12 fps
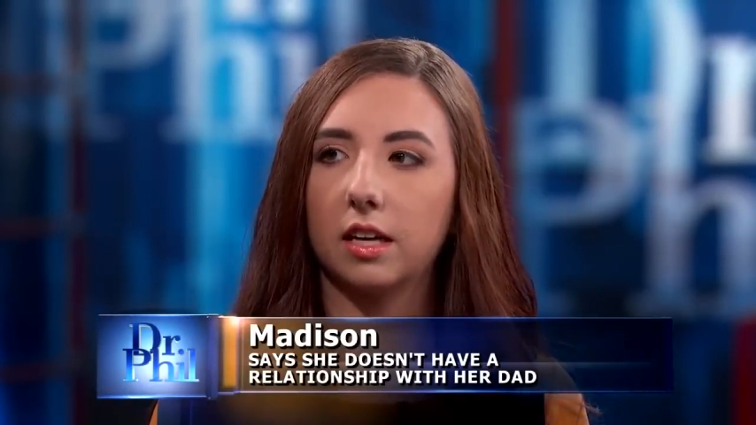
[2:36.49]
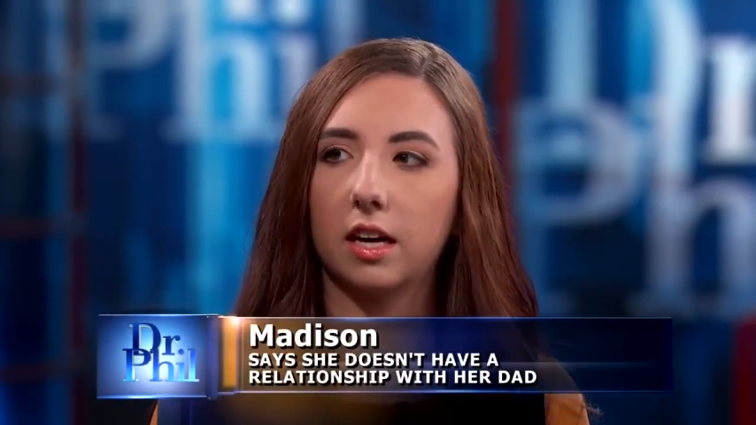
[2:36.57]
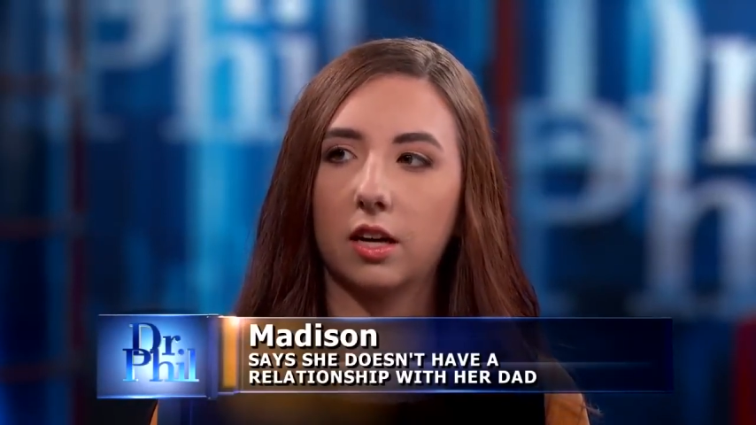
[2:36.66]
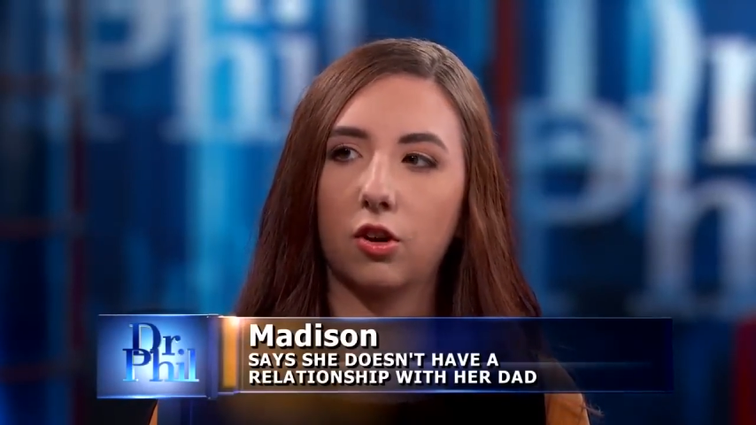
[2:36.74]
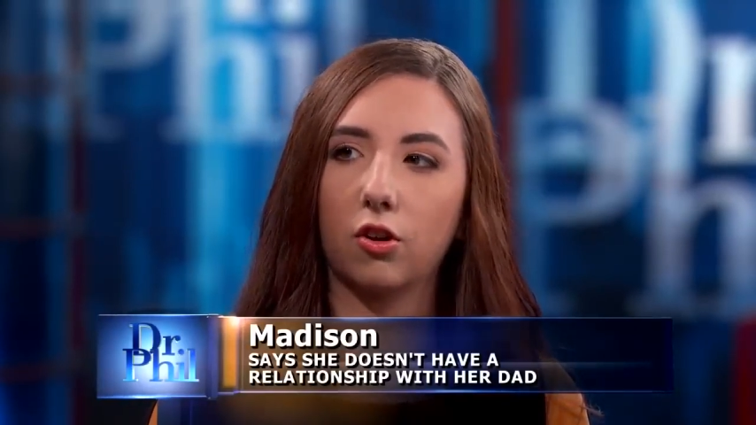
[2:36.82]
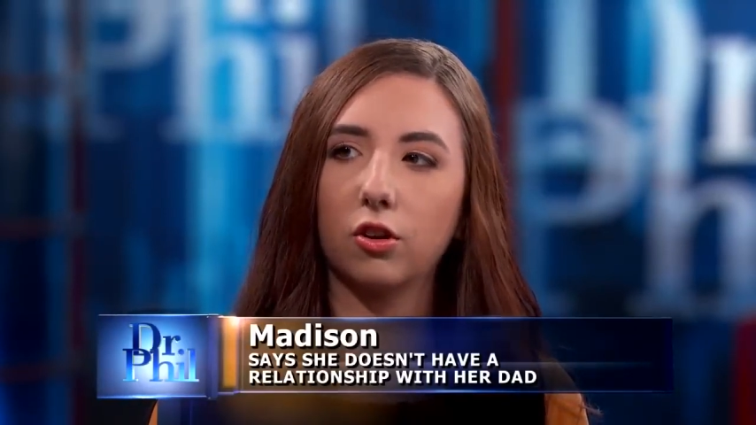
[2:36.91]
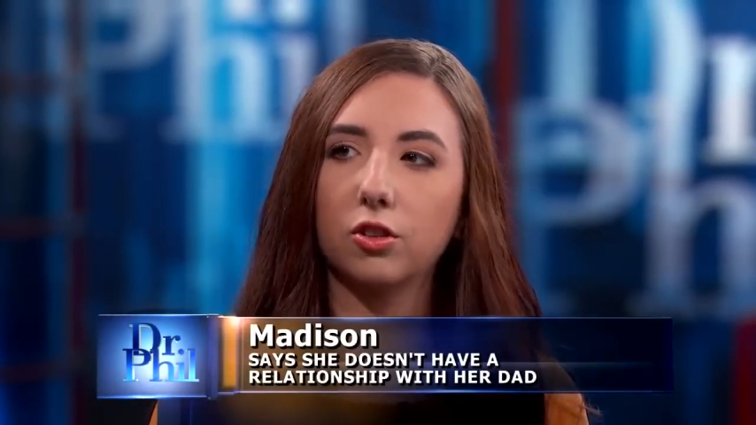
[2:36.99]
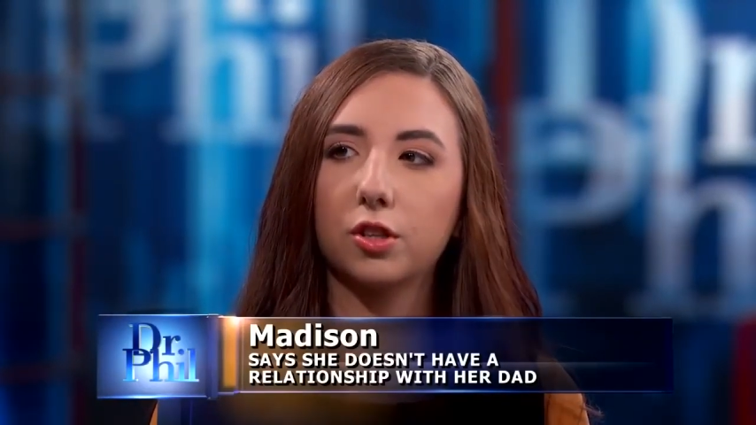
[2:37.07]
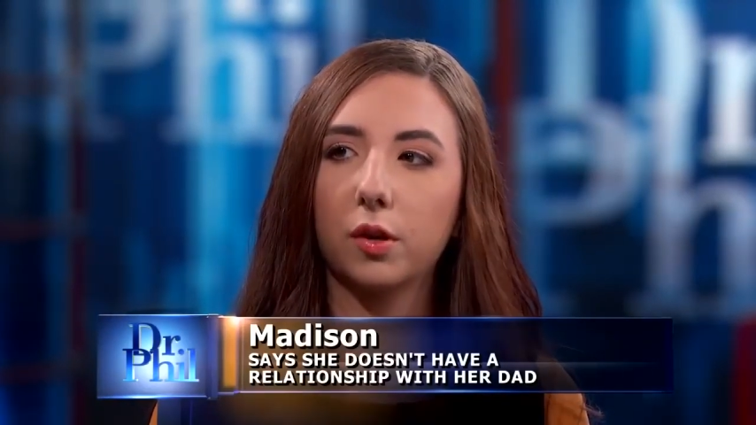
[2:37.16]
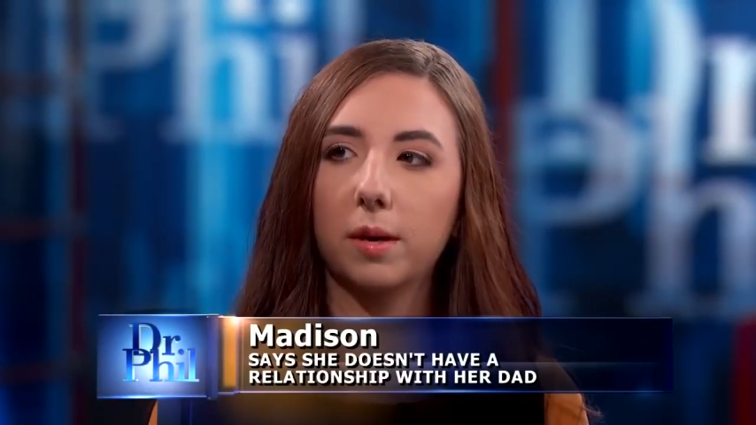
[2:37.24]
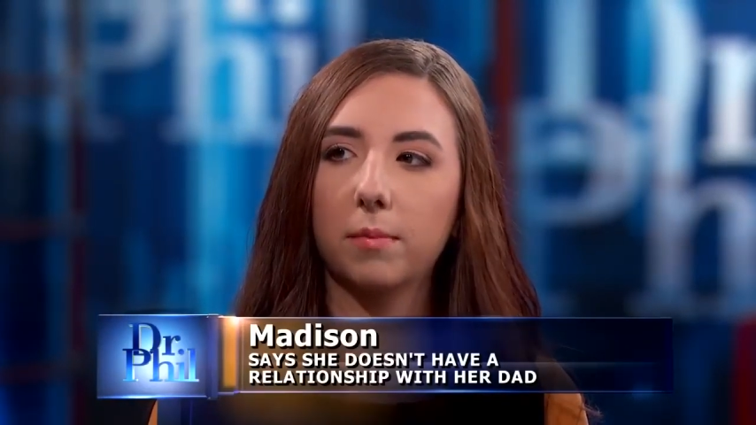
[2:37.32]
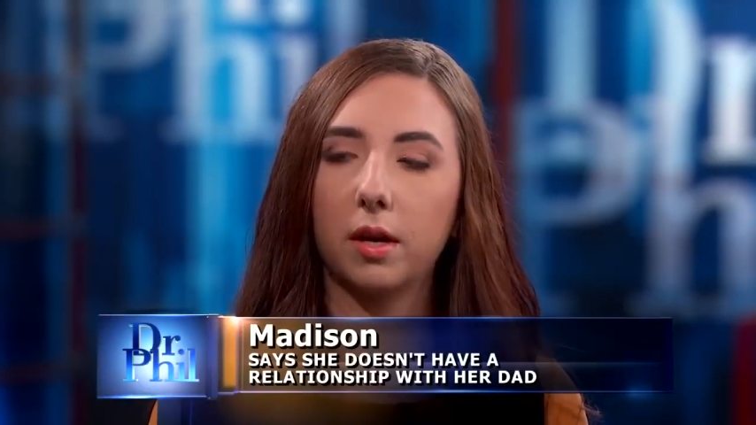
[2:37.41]
a girl
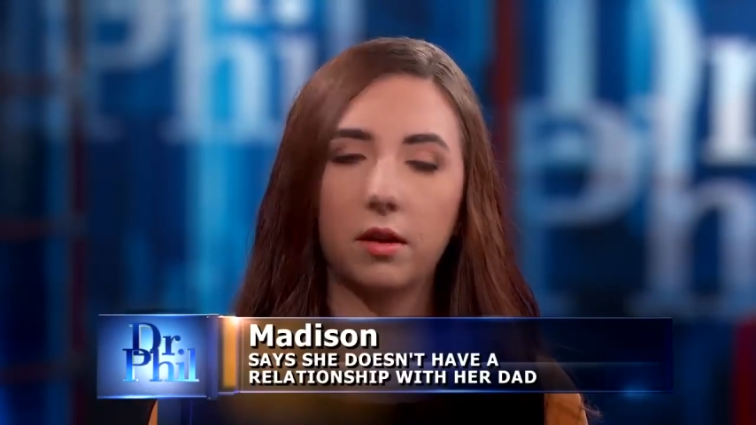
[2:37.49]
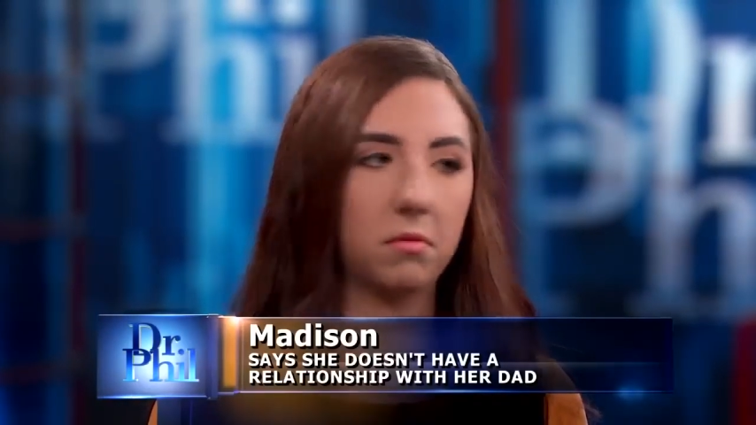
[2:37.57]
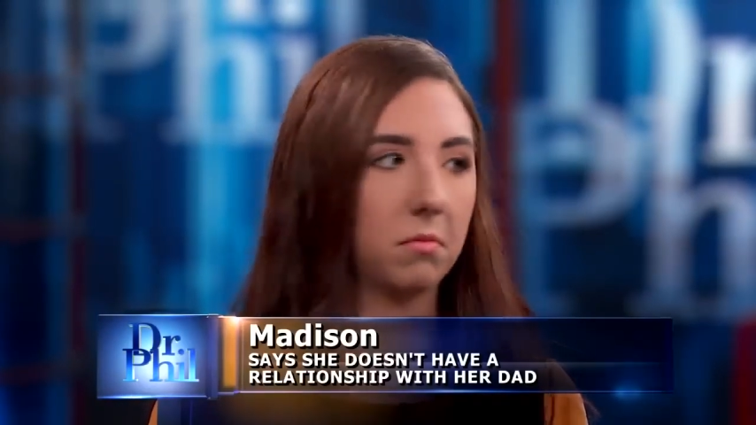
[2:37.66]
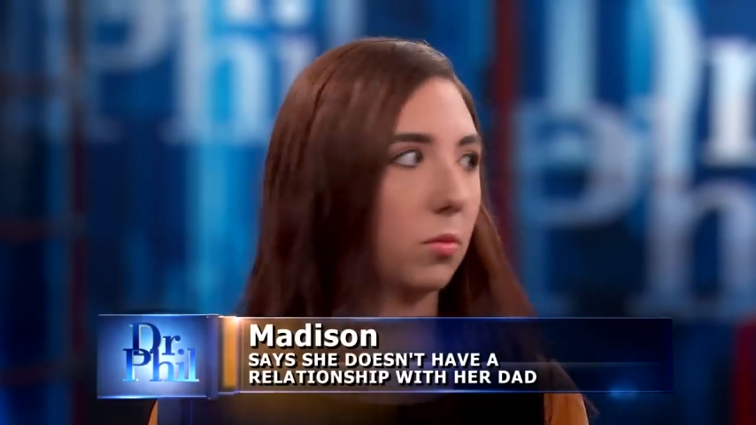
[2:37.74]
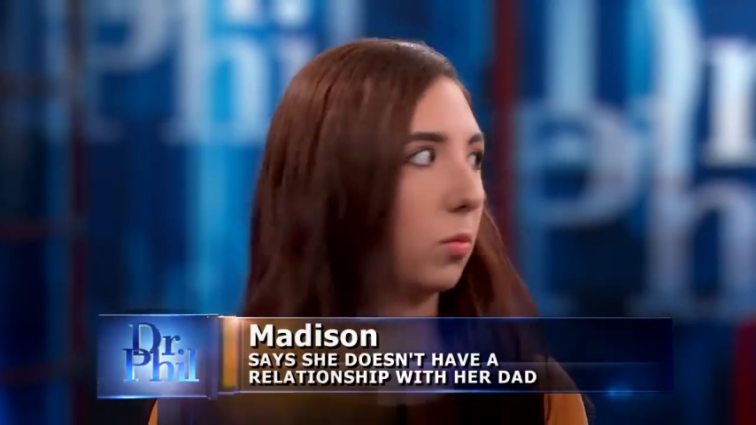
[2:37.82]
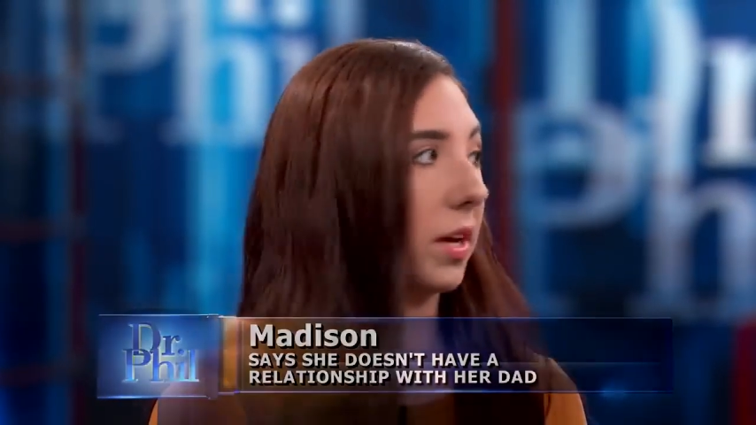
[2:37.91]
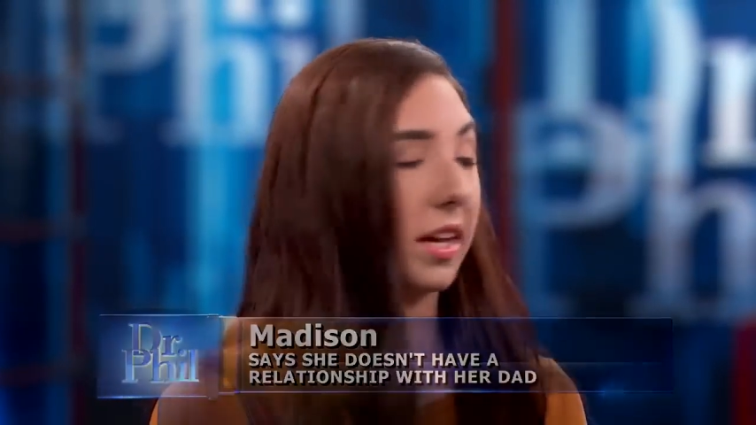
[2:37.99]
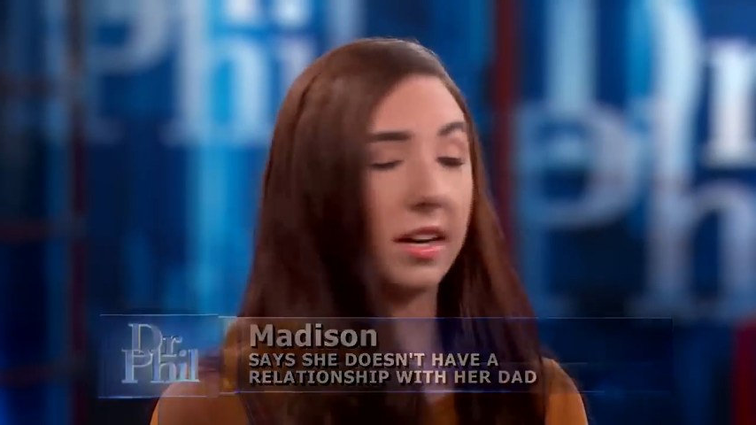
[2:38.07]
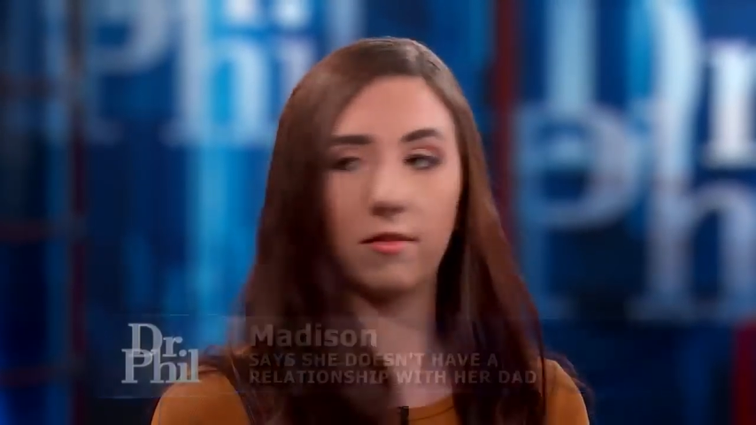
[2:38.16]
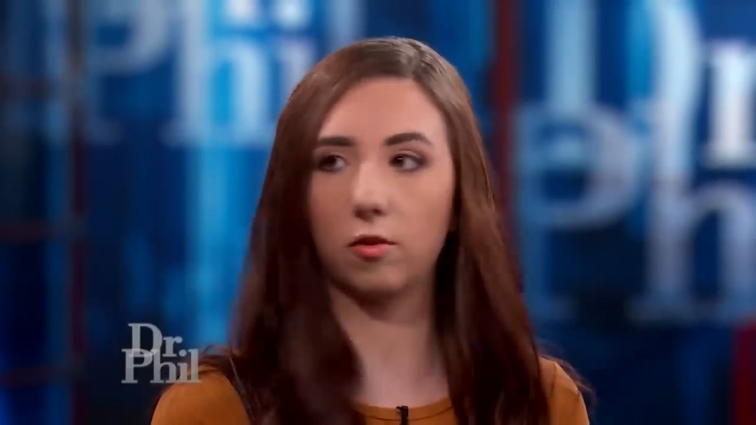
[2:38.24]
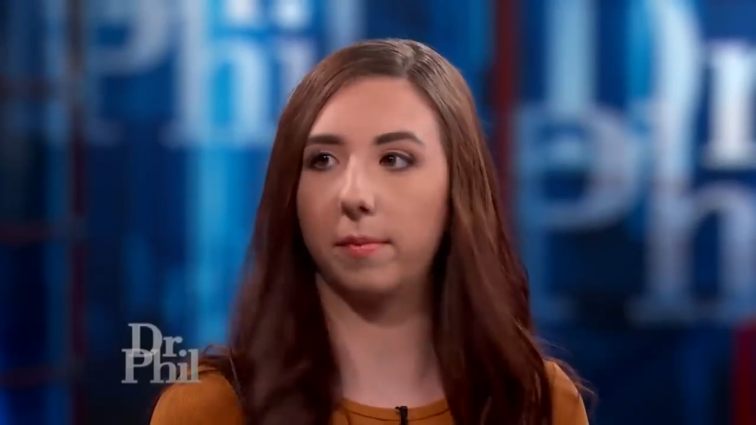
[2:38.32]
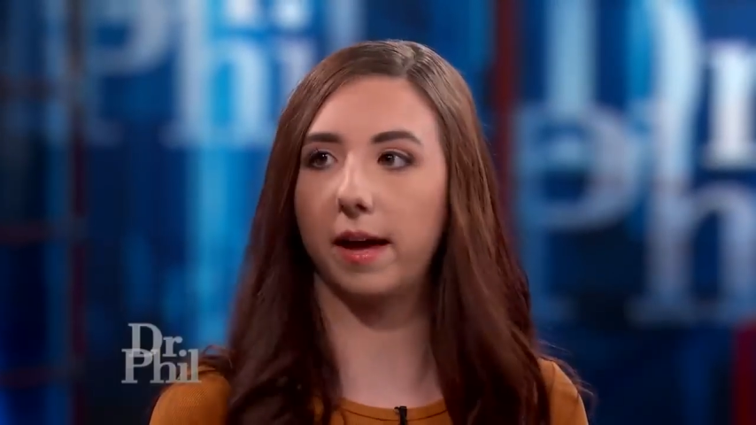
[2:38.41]
showed up that we had
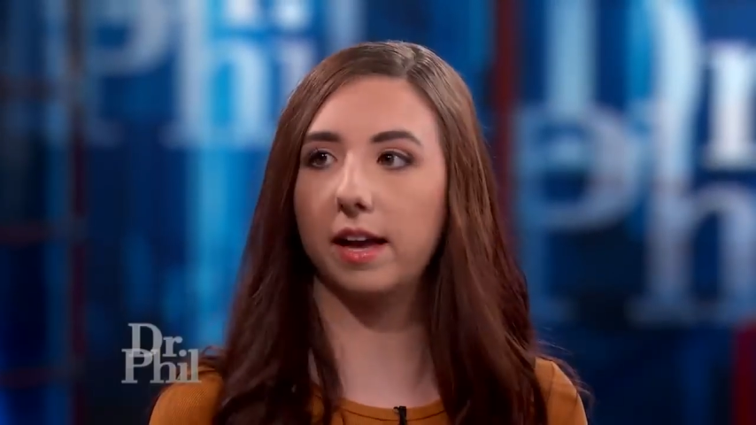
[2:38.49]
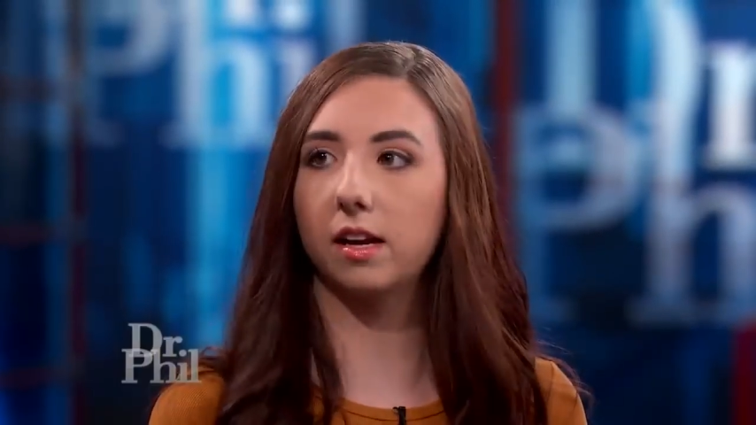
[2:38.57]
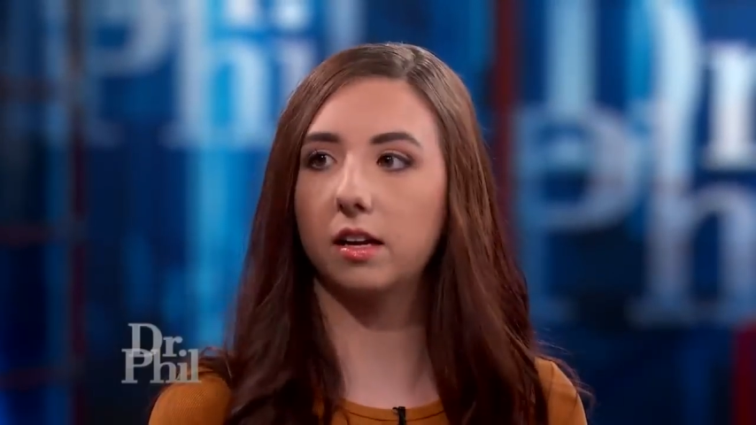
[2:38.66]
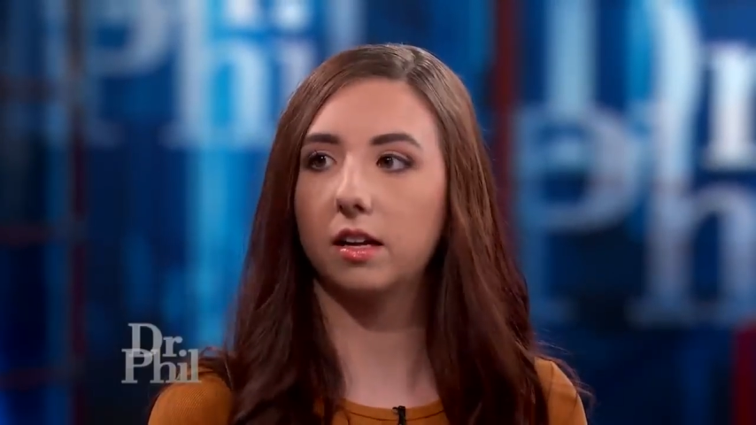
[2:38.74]
never met.